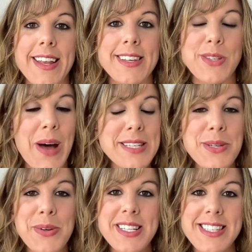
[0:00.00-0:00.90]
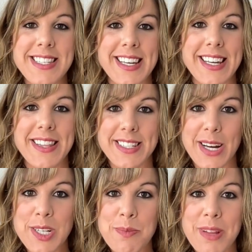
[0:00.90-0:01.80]
So, as you can see, the
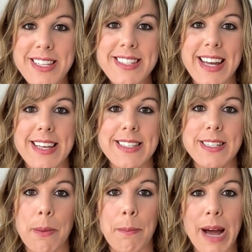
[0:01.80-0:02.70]
Dutch Plus test